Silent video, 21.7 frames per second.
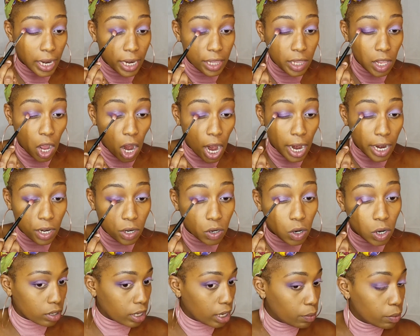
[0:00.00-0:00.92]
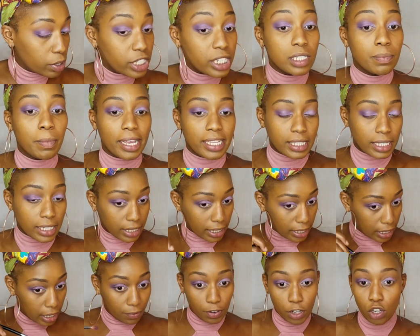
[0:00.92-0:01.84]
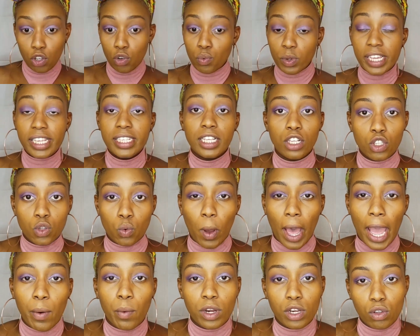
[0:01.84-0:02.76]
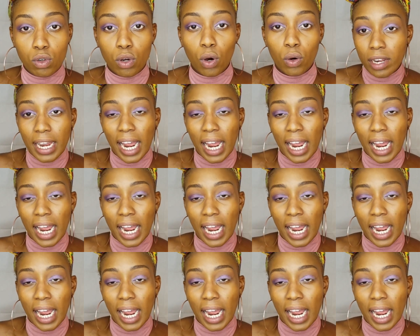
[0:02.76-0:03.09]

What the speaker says: in the article it was just basically giving you reasons why, when you go,